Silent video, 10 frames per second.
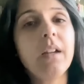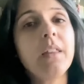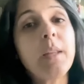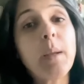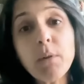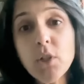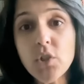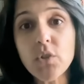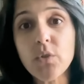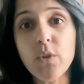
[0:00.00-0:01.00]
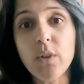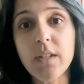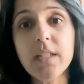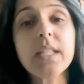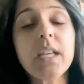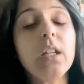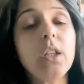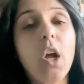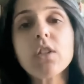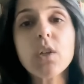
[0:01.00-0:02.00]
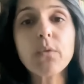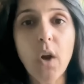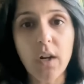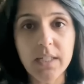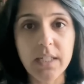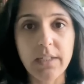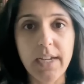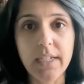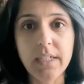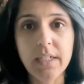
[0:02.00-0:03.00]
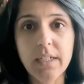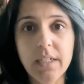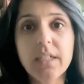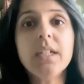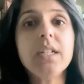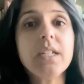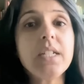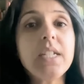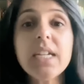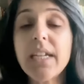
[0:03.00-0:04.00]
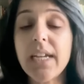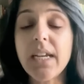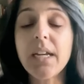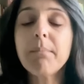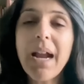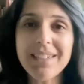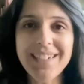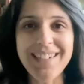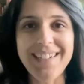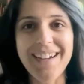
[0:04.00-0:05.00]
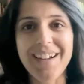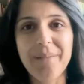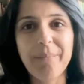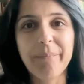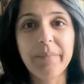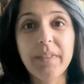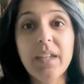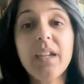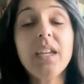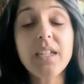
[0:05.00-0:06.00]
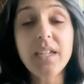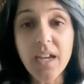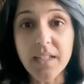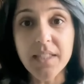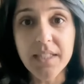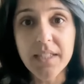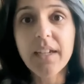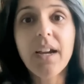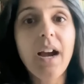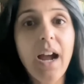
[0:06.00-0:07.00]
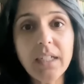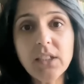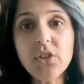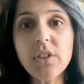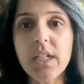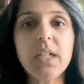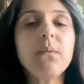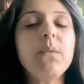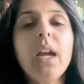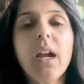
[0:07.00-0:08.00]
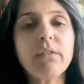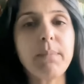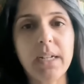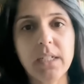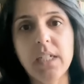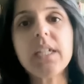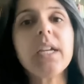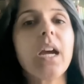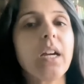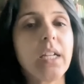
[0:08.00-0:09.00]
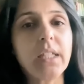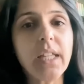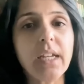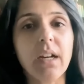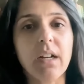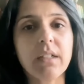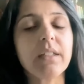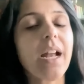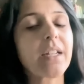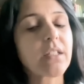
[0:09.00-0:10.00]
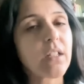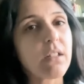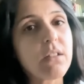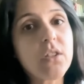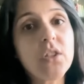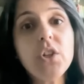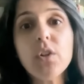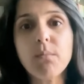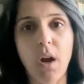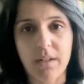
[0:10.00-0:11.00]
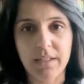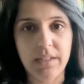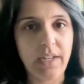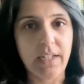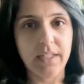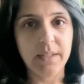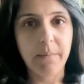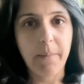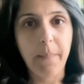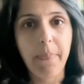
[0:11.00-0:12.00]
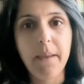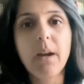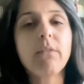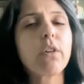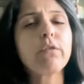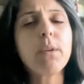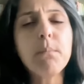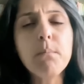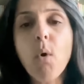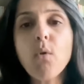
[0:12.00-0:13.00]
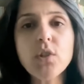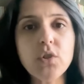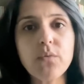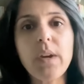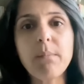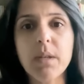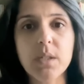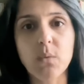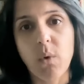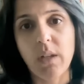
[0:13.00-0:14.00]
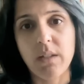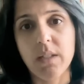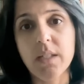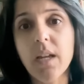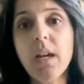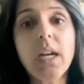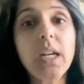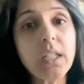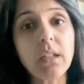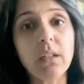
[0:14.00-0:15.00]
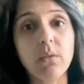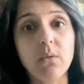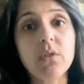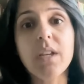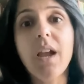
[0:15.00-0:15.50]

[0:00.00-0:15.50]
Number two is loss of oxalate, degrading bacteria. Yes, actually, we have bacteria in the gut that consume oxalates. One of the most famous ones includes